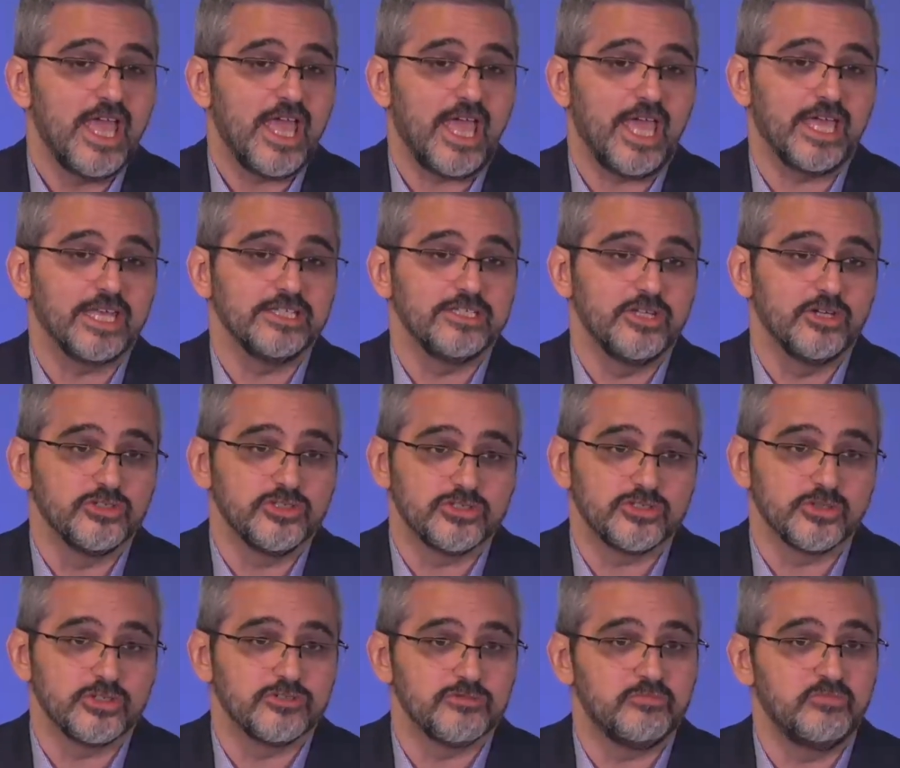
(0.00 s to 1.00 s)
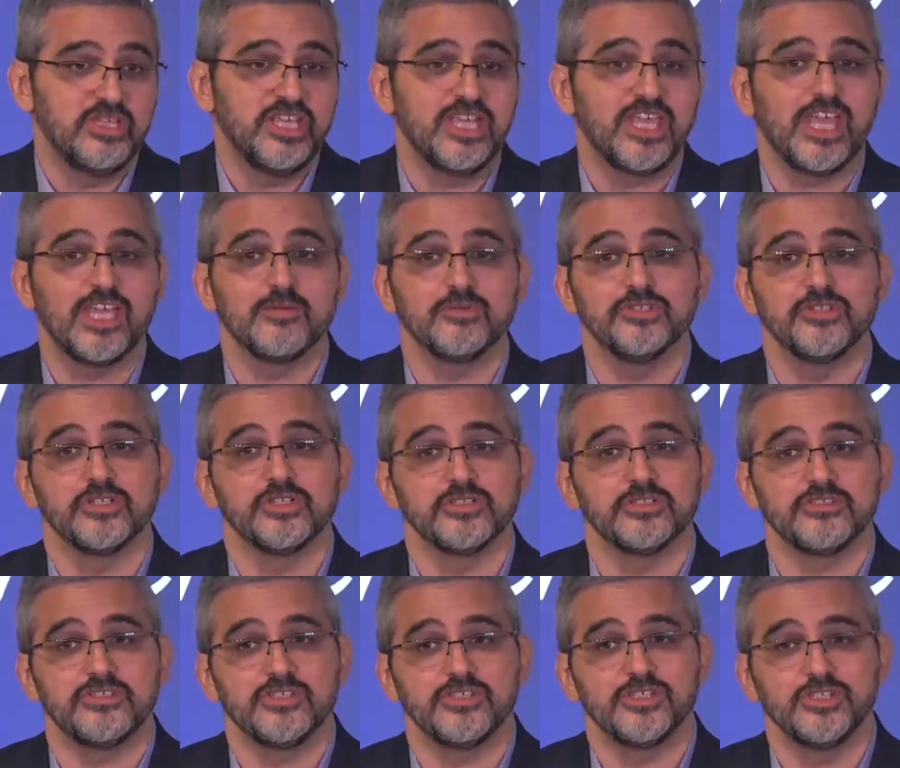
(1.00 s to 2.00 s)
And just sort of being able
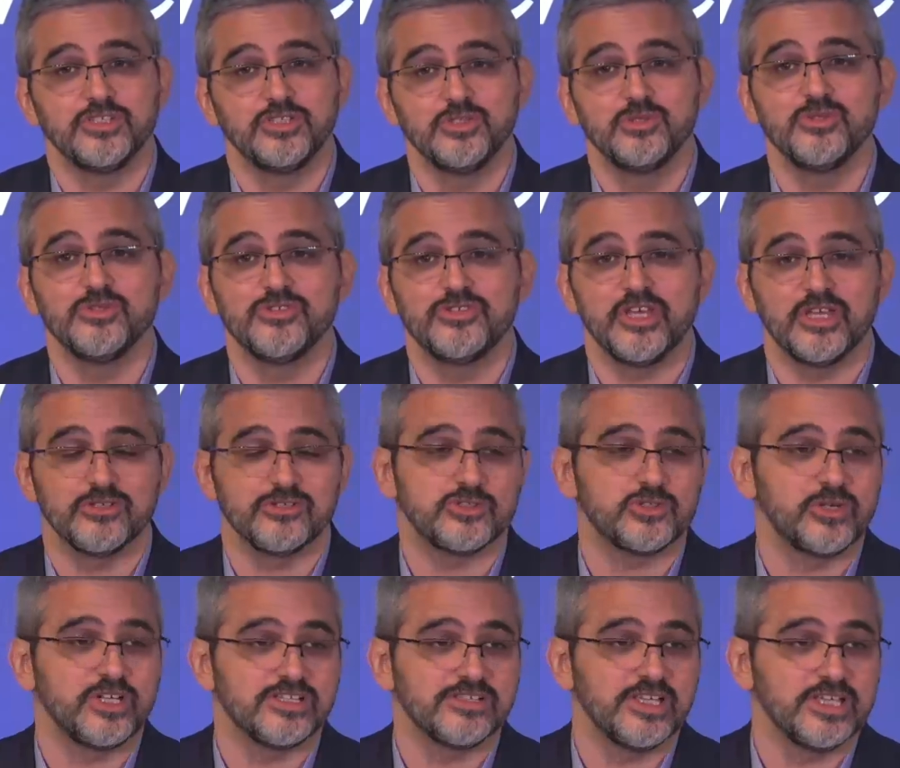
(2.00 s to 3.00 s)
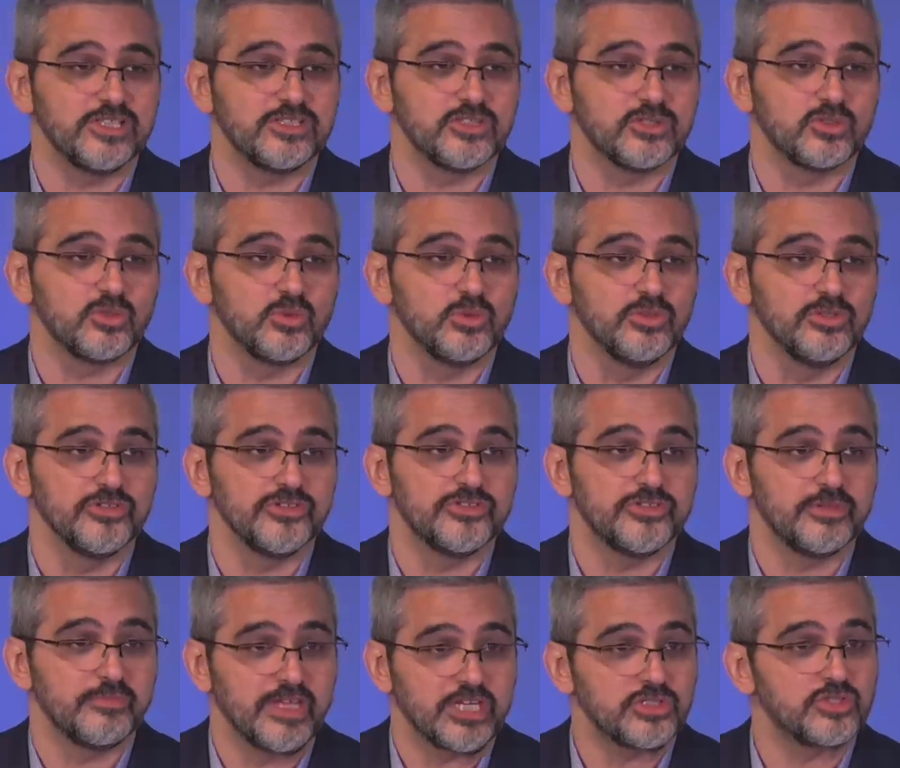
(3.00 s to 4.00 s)
to use those translation tools
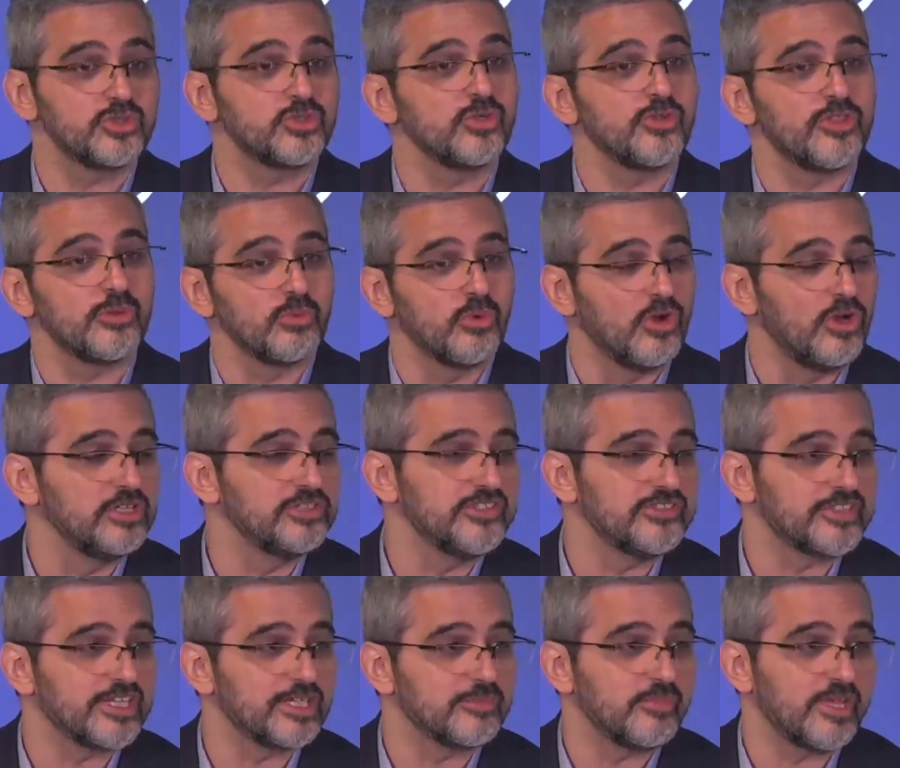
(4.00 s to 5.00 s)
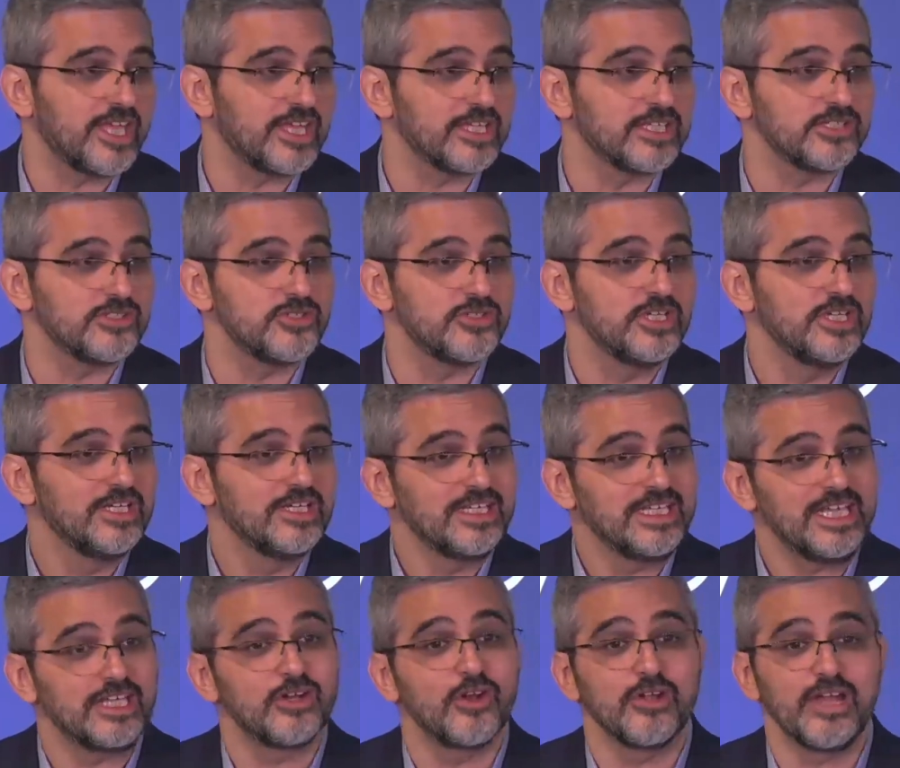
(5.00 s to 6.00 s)
to make sure that we're all on the same page
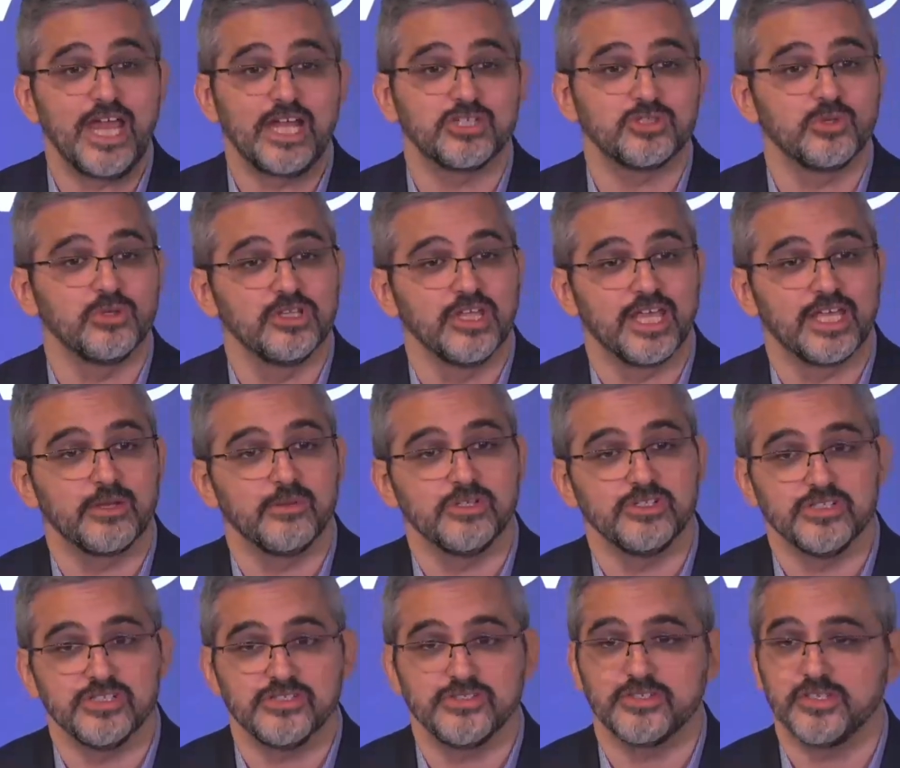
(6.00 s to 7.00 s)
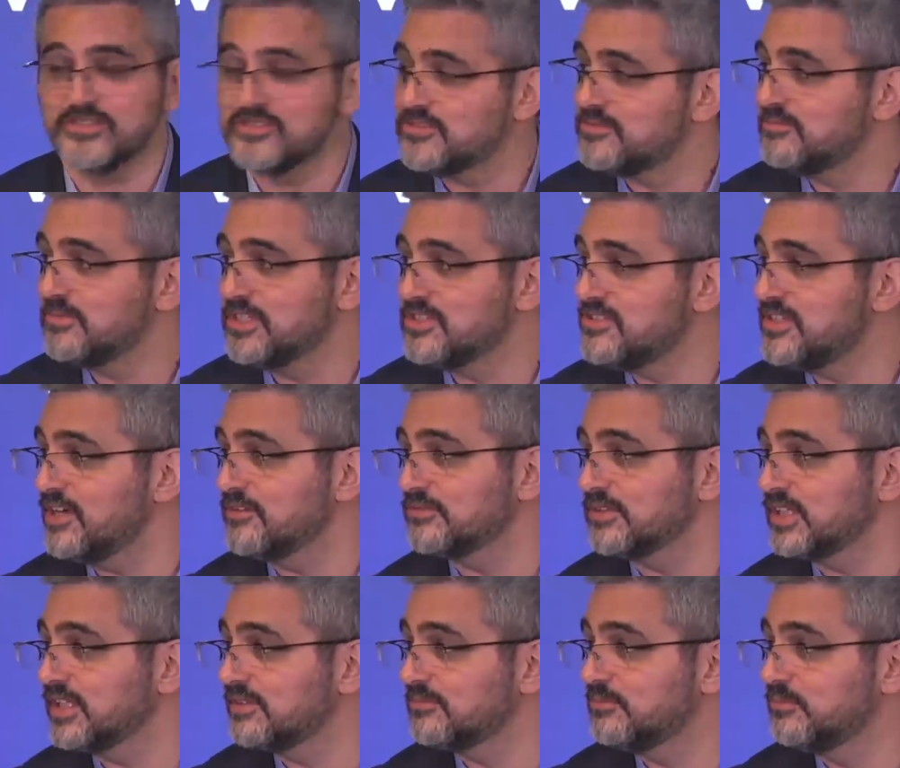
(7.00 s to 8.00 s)
in our natural languages is
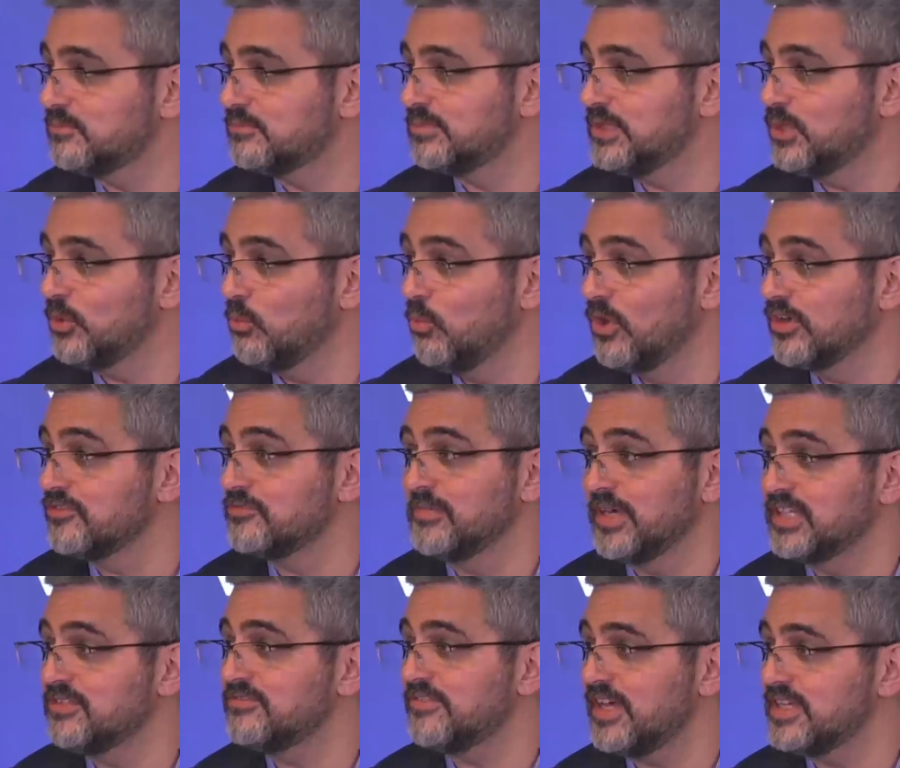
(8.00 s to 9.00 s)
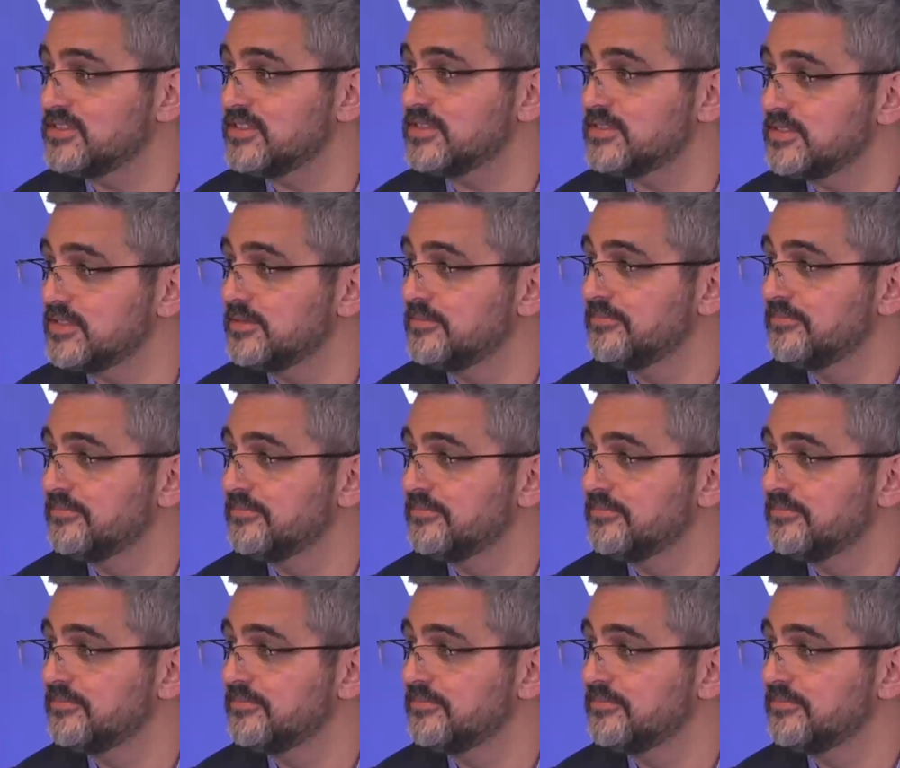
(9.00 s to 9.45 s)
definitely one of many facets.